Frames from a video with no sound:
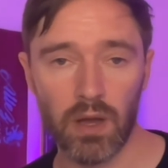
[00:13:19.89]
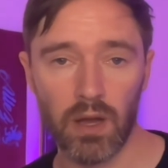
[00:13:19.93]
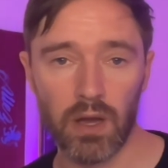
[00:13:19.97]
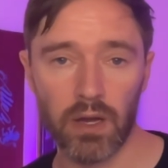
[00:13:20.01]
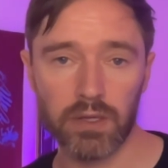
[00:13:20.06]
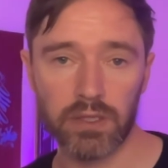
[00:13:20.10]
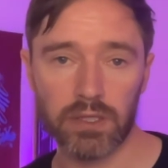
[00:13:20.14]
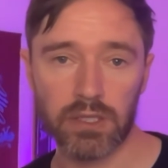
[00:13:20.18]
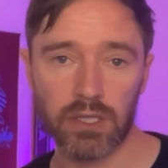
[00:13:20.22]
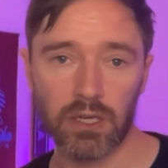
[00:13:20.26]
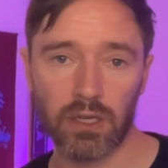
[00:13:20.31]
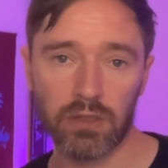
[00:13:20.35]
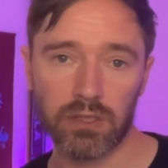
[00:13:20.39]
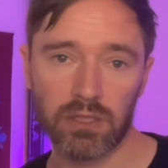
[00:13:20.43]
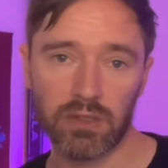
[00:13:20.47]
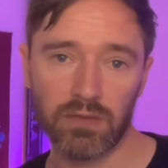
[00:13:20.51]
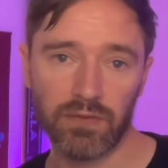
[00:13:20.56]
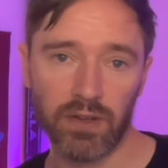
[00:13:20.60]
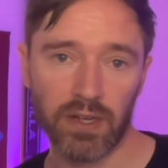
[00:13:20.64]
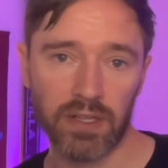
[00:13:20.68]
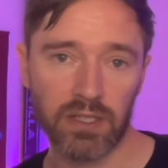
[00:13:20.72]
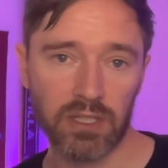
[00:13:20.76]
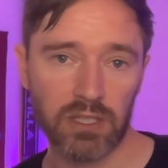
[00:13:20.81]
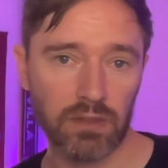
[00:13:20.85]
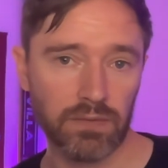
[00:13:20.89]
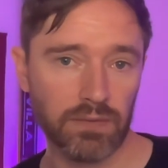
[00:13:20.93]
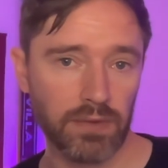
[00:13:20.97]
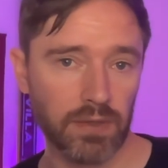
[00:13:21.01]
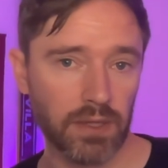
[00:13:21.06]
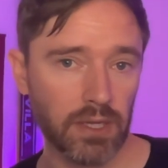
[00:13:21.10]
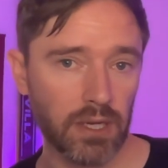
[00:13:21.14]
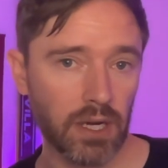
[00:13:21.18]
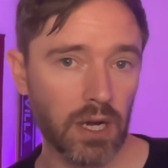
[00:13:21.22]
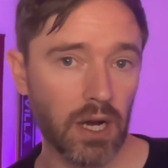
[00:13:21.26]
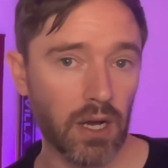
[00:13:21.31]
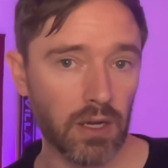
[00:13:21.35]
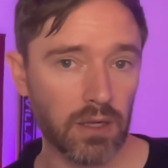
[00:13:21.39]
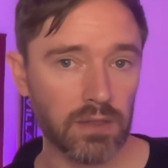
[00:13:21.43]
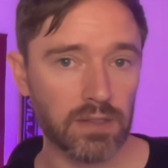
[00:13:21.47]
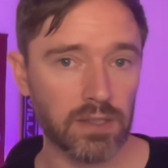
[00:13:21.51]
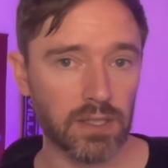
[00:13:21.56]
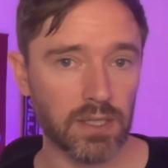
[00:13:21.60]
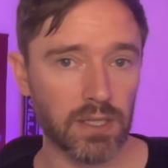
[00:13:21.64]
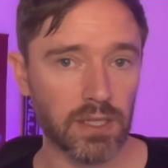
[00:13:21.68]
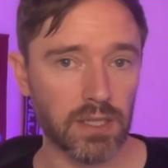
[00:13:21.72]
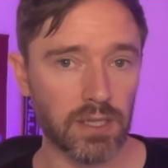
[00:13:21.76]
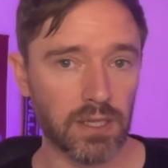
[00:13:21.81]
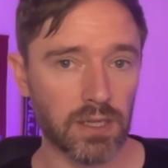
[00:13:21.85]
Chelsea defensively are
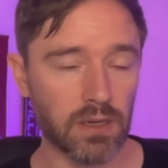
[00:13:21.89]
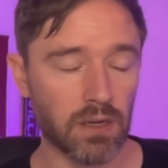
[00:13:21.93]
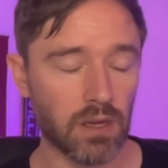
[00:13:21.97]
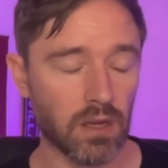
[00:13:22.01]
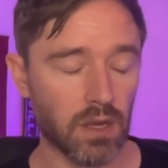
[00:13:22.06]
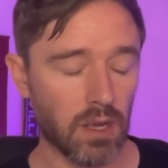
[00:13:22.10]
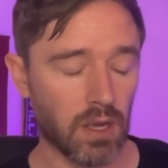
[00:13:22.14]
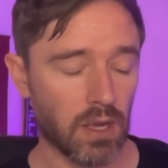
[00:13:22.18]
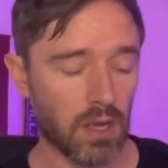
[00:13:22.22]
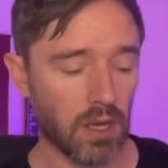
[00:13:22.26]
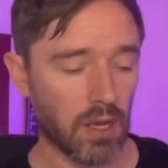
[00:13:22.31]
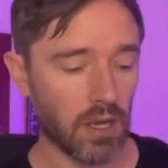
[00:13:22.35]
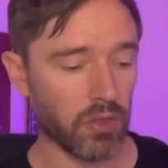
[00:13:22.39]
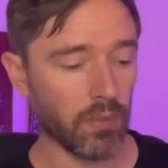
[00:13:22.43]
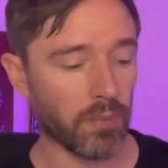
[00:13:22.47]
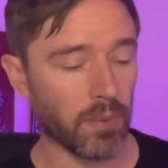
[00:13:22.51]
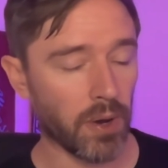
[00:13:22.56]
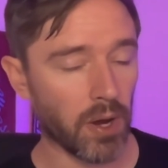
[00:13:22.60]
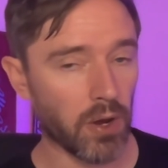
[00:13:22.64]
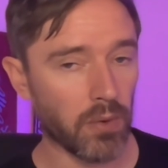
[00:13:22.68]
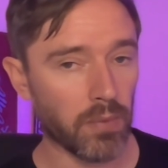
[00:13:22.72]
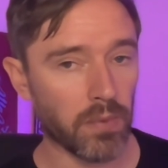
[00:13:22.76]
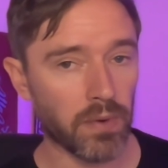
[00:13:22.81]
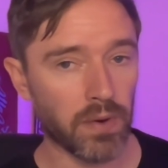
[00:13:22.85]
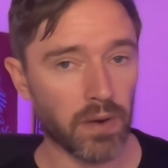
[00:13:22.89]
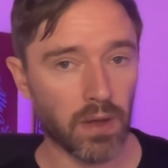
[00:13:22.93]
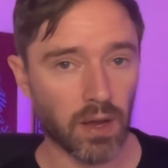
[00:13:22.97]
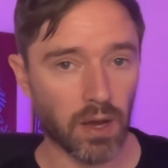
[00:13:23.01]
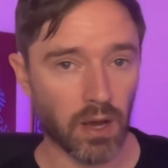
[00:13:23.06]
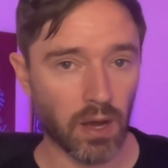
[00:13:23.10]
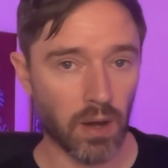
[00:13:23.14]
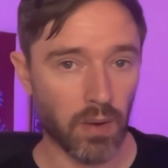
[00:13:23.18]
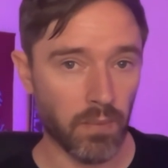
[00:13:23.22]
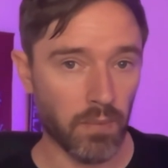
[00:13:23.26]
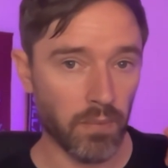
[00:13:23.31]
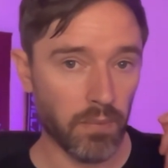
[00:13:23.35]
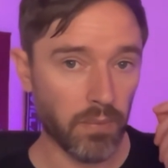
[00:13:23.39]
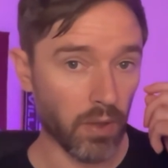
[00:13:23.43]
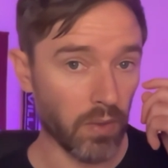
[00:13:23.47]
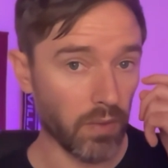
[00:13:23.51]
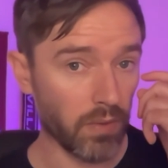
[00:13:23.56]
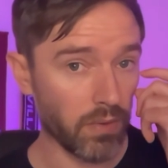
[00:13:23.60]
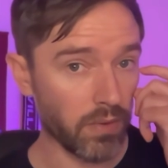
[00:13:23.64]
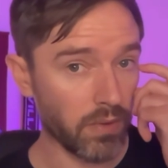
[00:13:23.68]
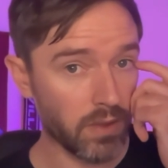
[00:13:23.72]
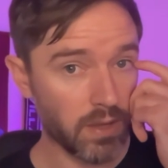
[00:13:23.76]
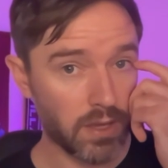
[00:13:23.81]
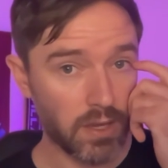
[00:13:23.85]
conceding at the moment, but
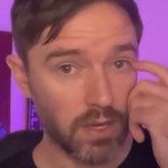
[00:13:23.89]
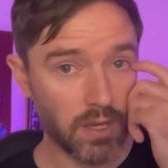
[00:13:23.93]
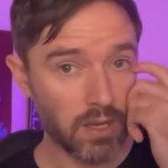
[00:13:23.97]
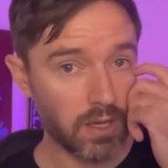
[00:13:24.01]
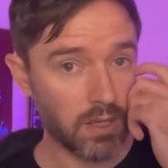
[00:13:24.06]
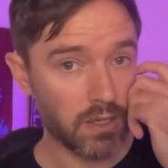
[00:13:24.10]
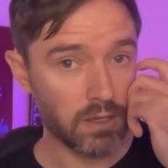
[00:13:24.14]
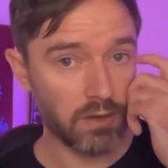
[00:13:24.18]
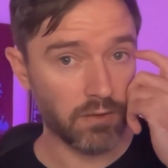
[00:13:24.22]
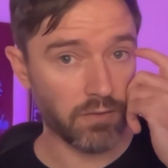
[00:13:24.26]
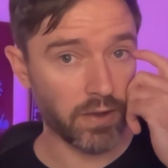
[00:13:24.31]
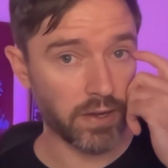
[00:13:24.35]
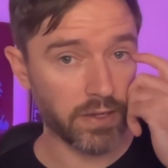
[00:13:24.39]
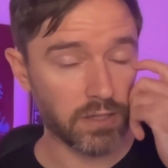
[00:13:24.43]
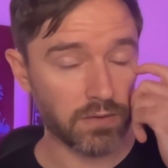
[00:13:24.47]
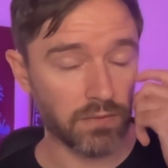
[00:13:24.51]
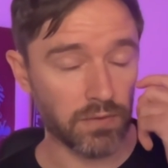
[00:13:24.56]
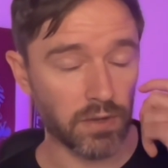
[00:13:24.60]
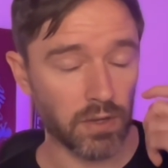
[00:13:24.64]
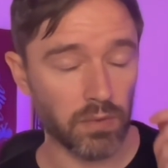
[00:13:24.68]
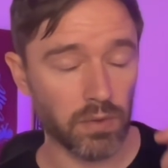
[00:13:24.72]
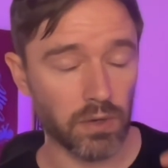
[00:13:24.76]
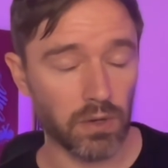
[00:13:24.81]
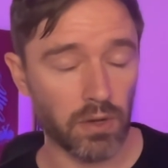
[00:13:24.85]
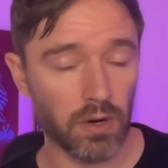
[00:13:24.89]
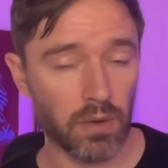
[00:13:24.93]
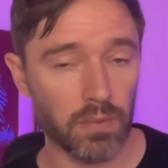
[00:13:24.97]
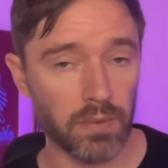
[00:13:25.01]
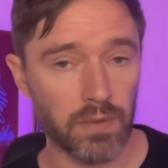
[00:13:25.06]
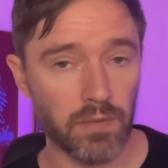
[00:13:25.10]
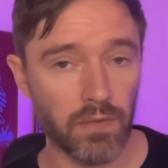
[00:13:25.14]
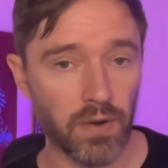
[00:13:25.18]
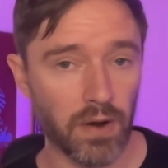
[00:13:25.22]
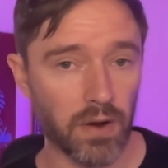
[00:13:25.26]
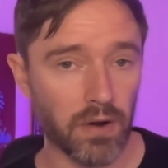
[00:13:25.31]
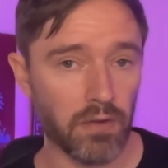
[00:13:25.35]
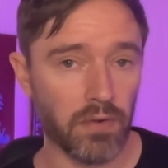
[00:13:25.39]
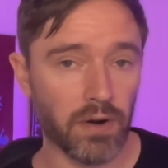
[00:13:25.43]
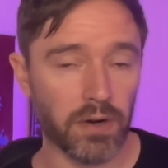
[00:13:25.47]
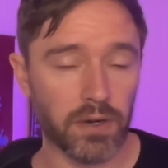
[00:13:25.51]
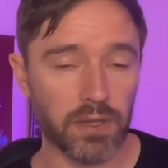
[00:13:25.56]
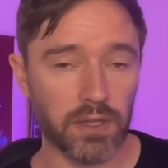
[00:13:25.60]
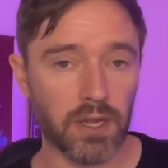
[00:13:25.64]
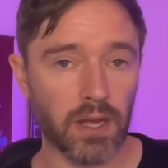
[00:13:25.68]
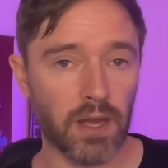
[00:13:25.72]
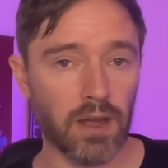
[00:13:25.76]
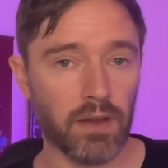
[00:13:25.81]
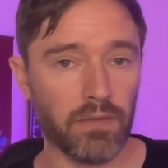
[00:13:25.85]
defensively we've got to be very, very
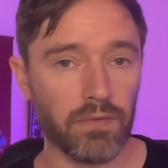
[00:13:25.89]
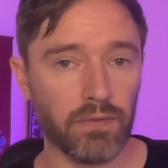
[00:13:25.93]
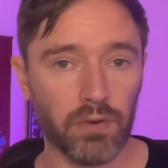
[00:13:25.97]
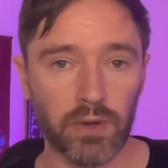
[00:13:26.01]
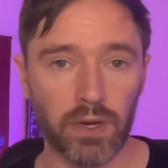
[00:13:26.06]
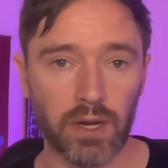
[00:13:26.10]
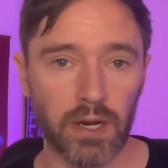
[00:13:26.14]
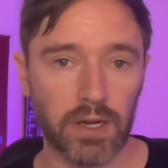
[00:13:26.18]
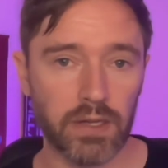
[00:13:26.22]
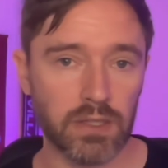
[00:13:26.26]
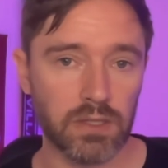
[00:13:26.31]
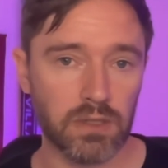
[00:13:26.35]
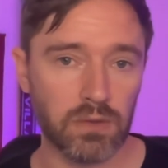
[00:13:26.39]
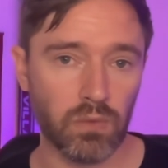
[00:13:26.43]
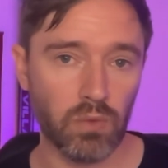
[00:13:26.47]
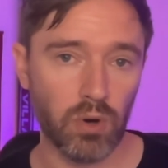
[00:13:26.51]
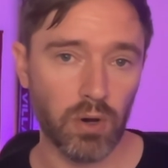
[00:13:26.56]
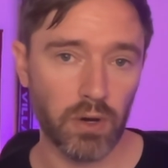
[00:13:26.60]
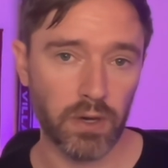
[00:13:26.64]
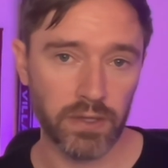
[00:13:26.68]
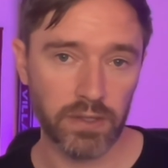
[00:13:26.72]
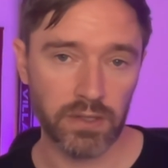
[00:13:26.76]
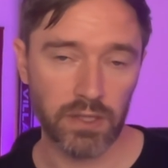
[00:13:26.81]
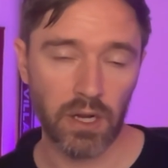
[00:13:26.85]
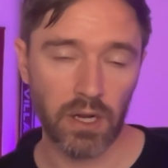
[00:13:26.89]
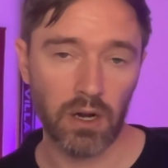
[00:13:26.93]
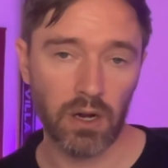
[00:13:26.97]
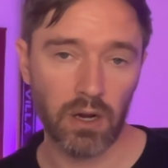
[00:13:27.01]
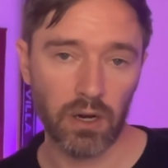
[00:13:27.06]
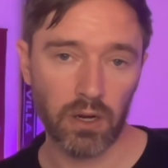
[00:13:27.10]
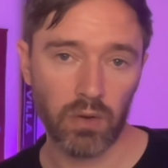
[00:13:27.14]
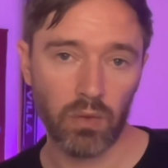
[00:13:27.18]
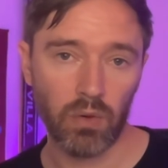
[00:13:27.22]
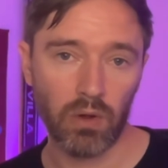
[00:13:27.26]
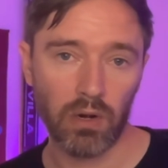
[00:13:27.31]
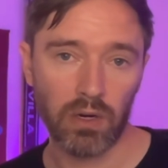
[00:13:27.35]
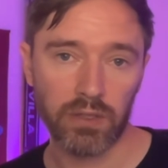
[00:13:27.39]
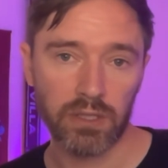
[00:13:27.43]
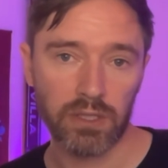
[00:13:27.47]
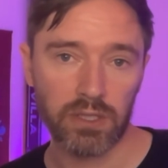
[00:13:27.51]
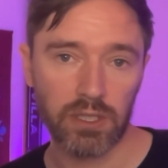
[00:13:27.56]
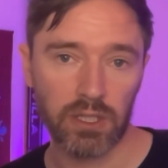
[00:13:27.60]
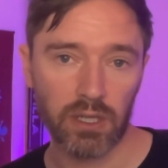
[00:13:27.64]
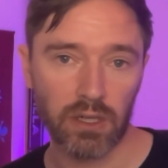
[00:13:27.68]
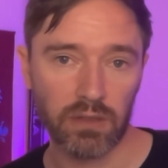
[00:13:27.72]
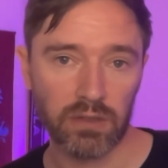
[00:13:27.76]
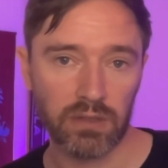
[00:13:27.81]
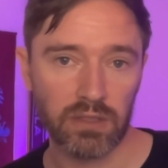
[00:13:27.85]
careful against what is a high-quality
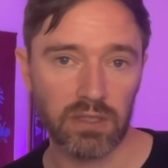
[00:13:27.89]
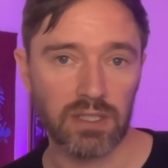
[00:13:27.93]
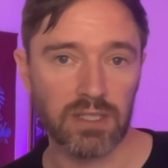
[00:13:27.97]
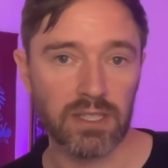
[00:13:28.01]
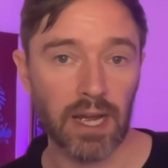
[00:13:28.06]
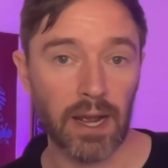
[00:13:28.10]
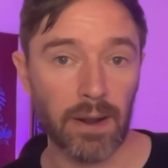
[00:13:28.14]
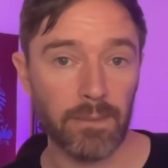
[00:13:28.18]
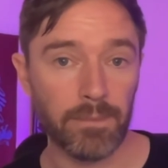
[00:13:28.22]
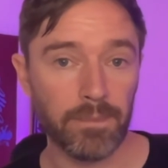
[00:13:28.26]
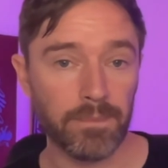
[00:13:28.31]
Chelsea attack.